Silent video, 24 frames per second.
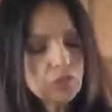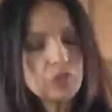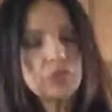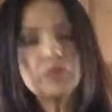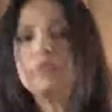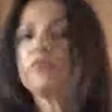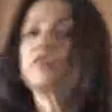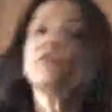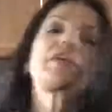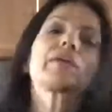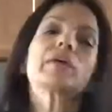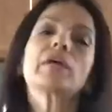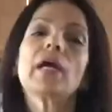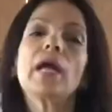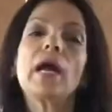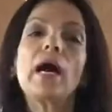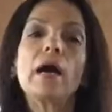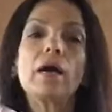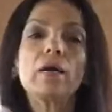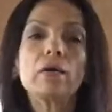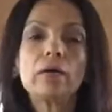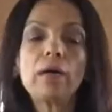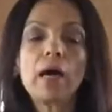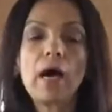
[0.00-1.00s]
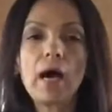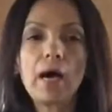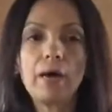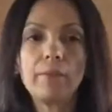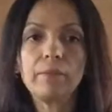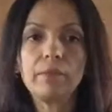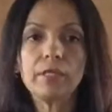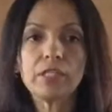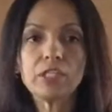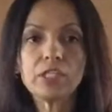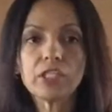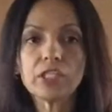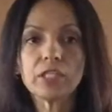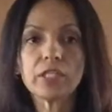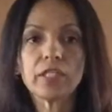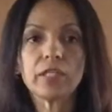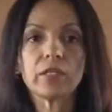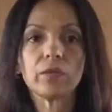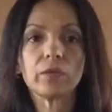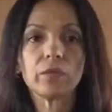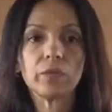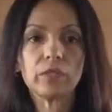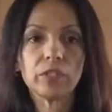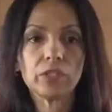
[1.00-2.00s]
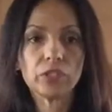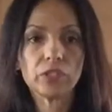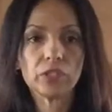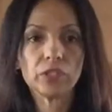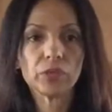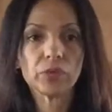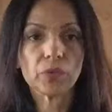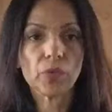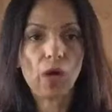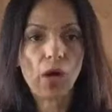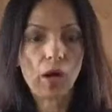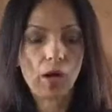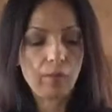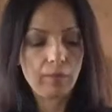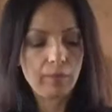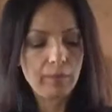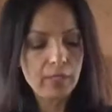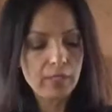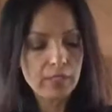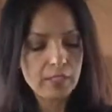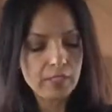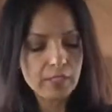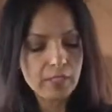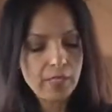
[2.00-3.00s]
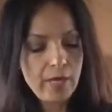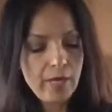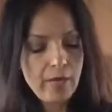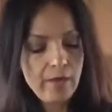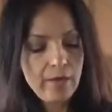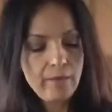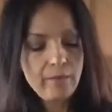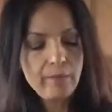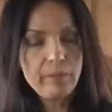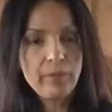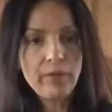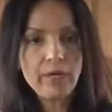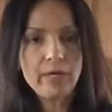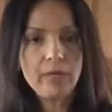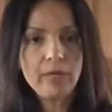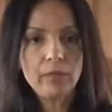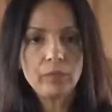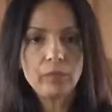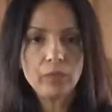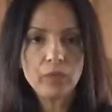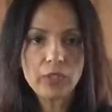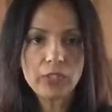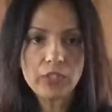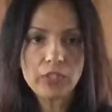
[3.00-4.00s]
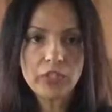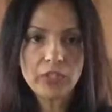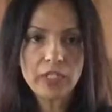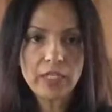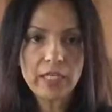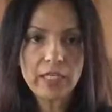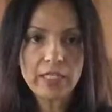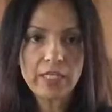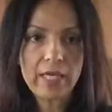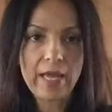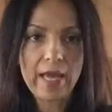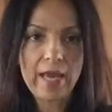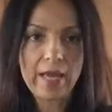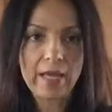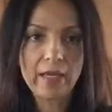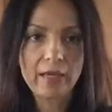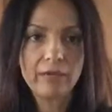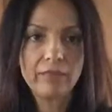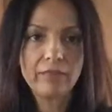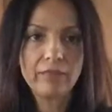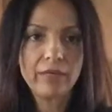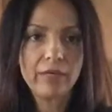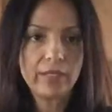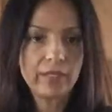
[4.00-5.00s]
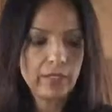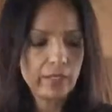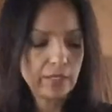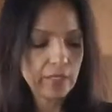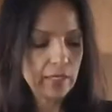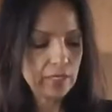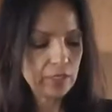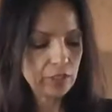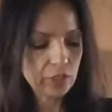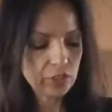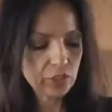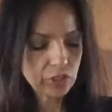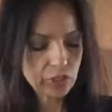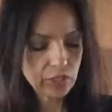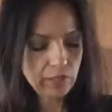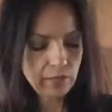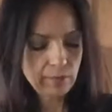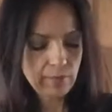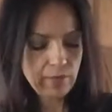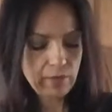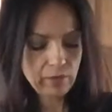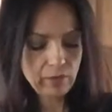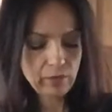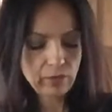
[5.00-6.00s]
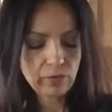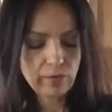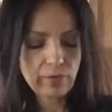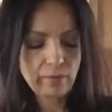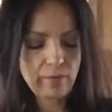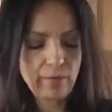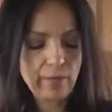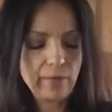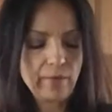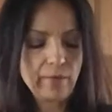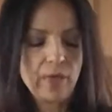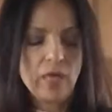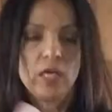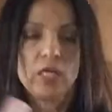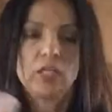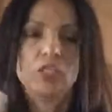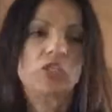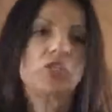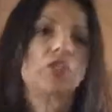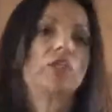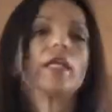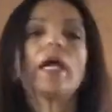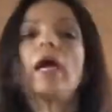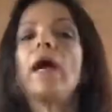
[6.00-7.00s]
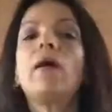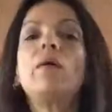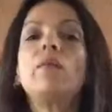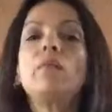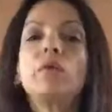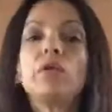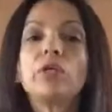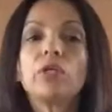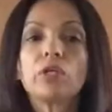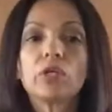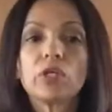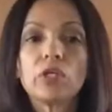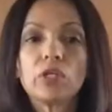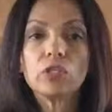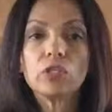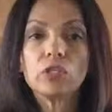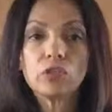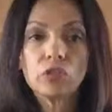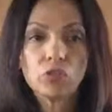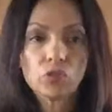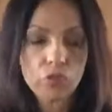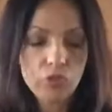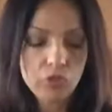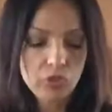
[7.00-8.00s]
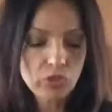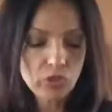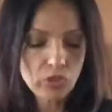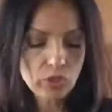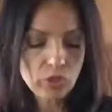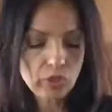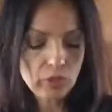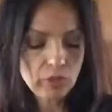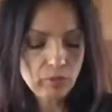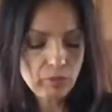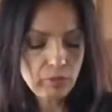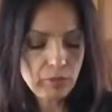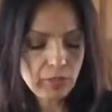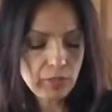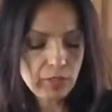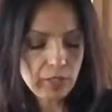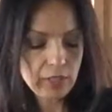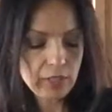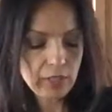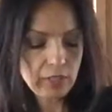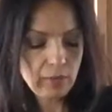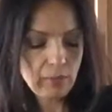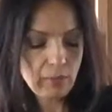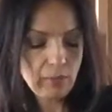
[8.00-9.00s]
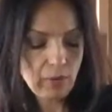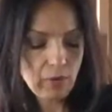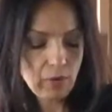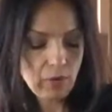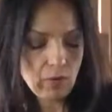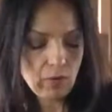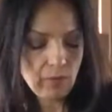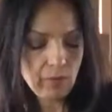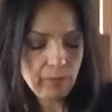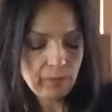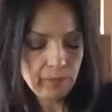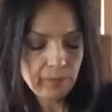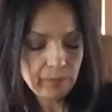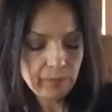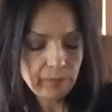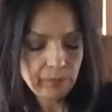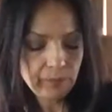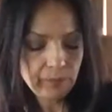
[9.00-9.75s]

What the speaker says: figure out how much liquid to almonds. But once you get the hang of it, it should come out creamy. So now what you're to do is you're going to put it in a bowl